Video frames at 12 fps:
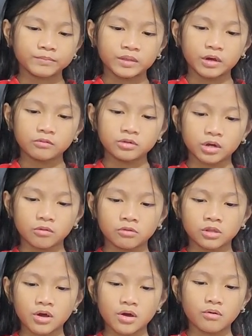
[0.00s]
No, Joe,
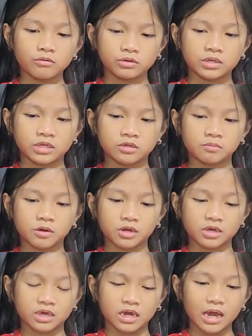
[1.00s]
no, said Sparky.